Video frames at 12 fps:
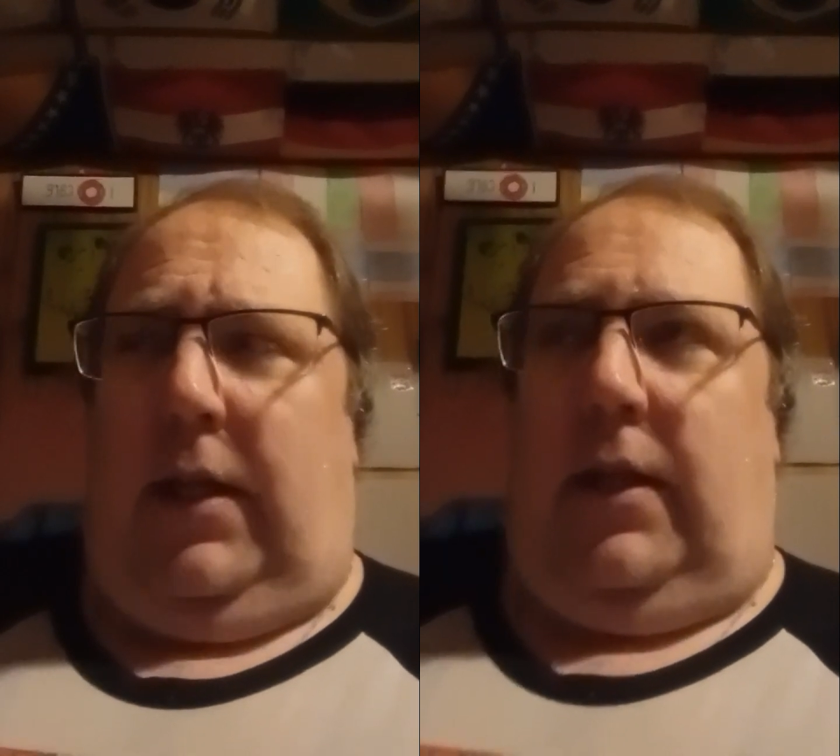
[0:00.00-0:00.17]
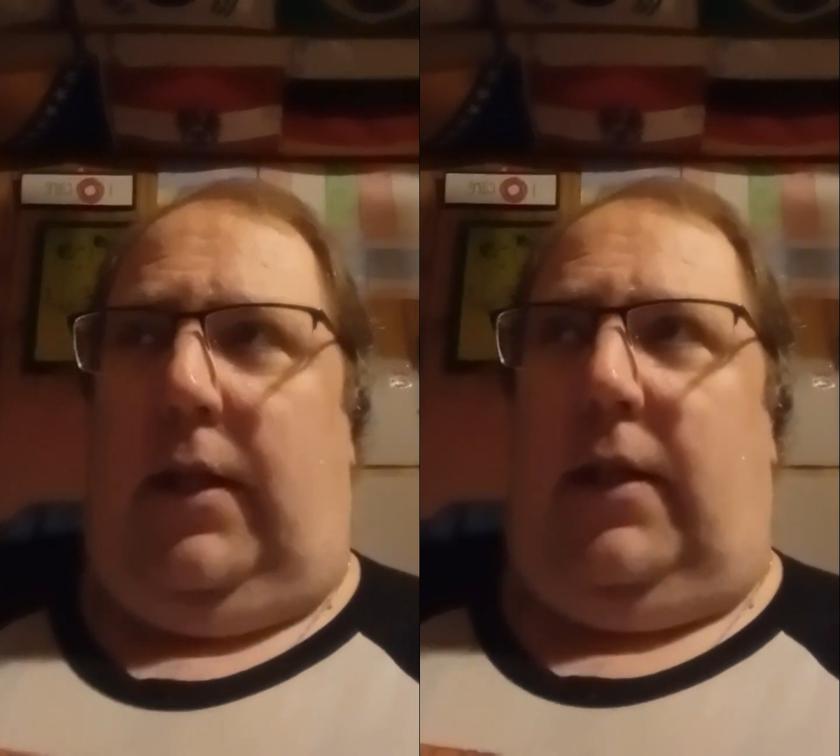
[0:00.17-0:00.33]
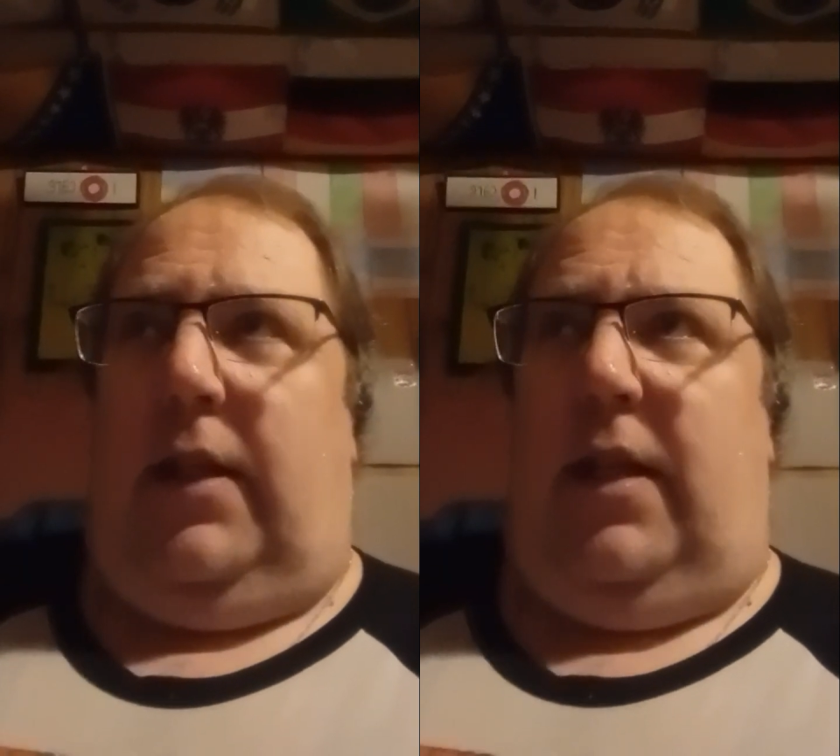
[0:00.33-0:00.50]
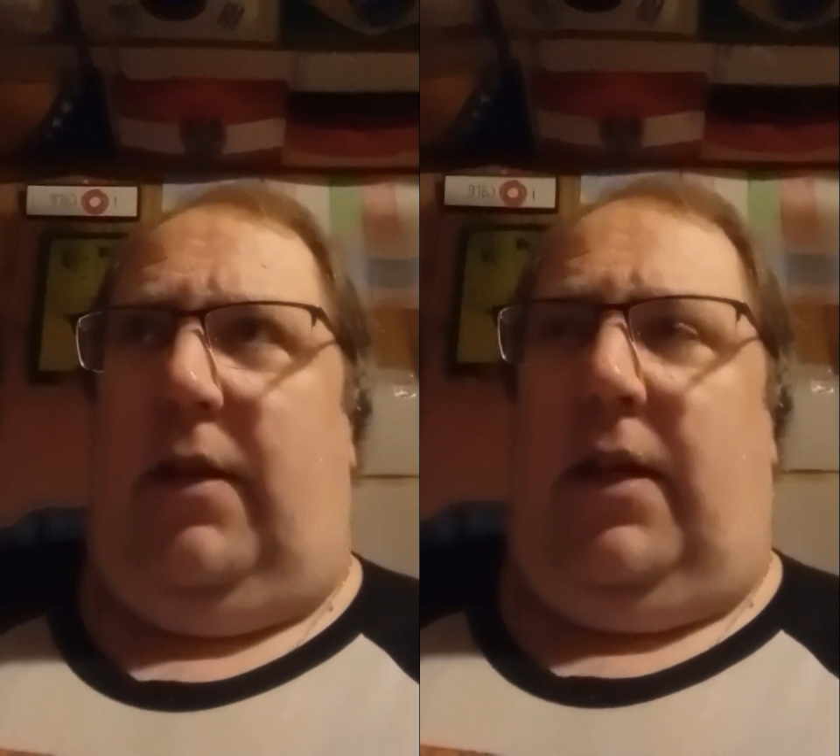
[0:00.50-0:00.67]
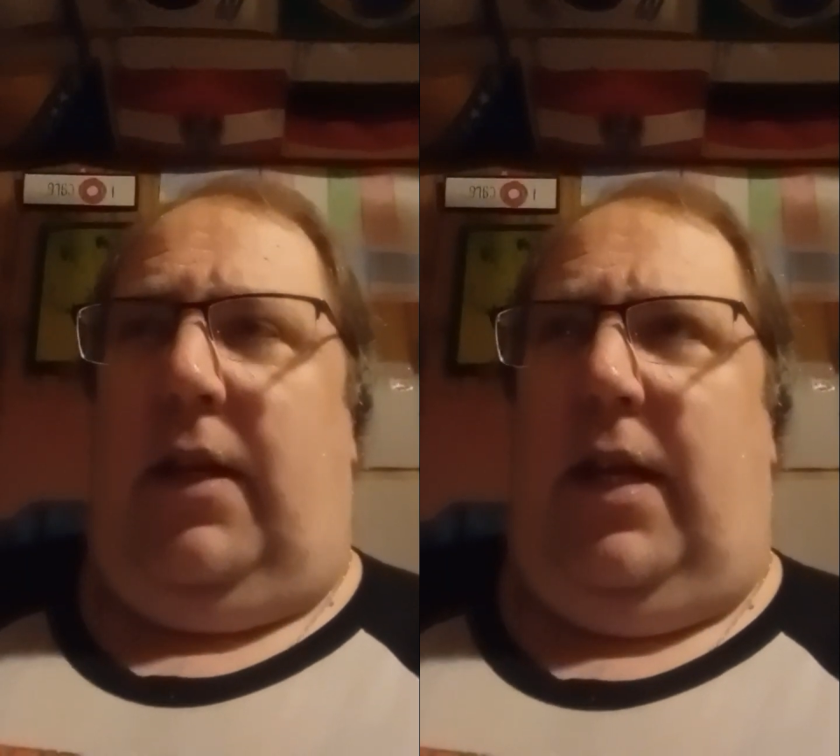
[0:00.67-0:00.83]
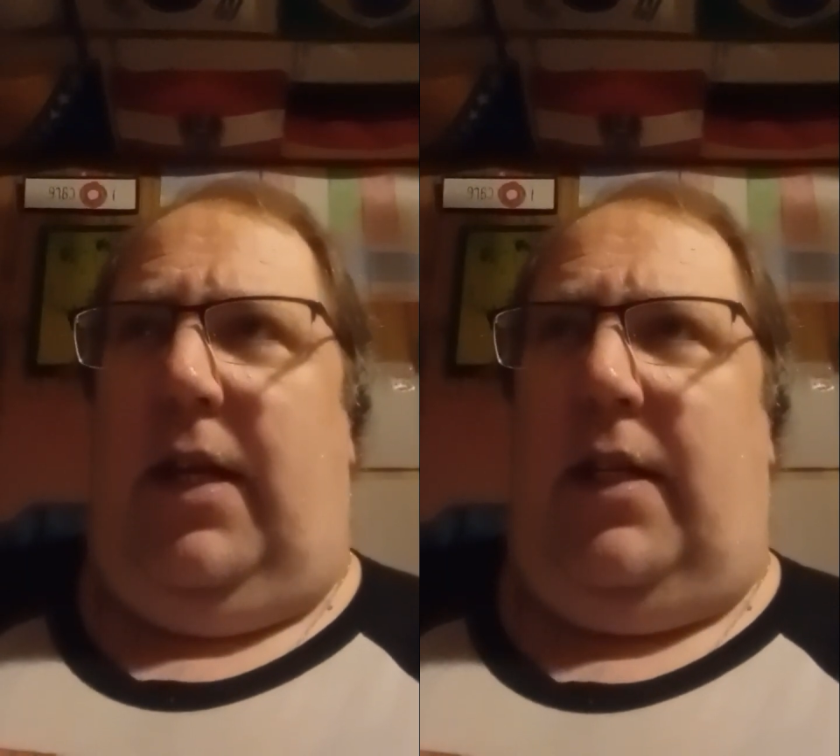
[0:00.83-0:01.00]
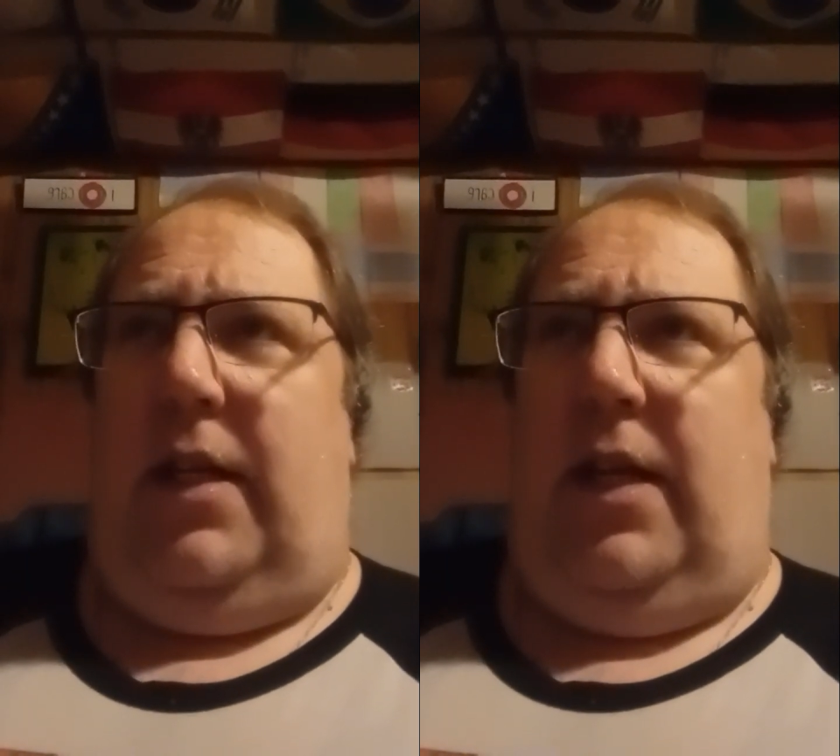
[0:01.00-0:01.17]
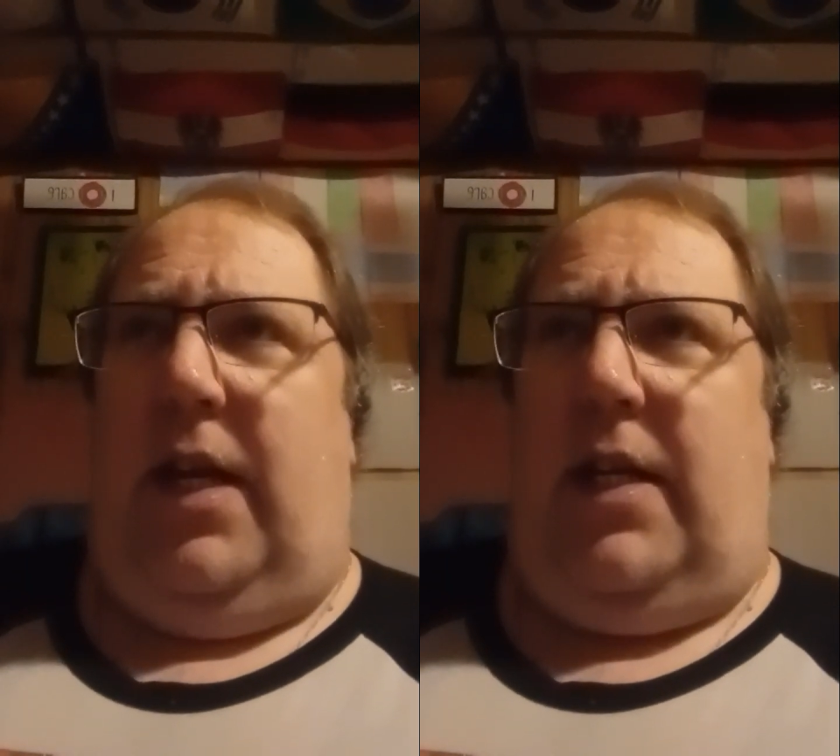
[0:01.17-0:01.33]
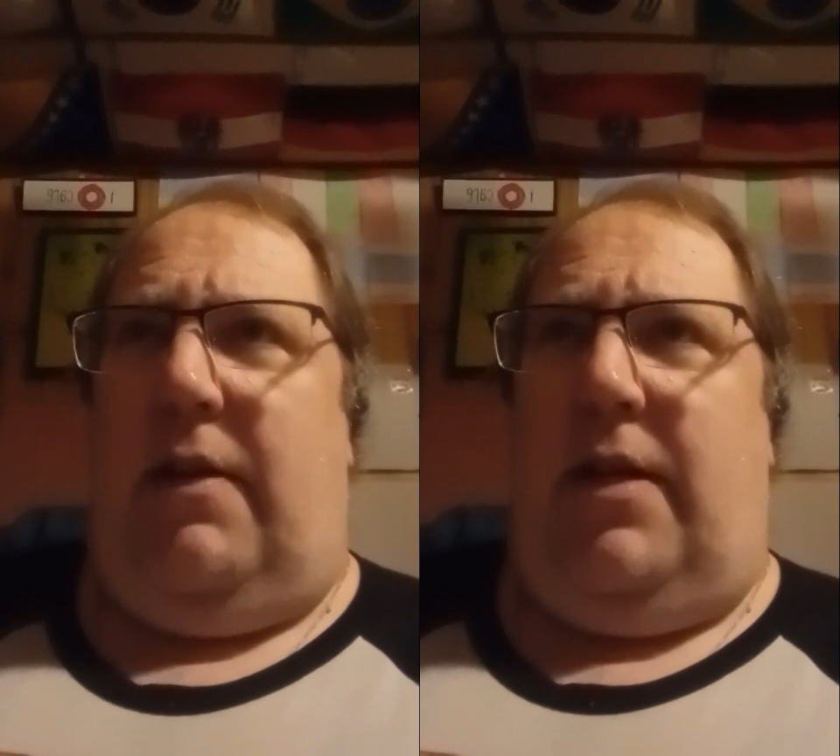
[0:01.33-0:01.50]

69,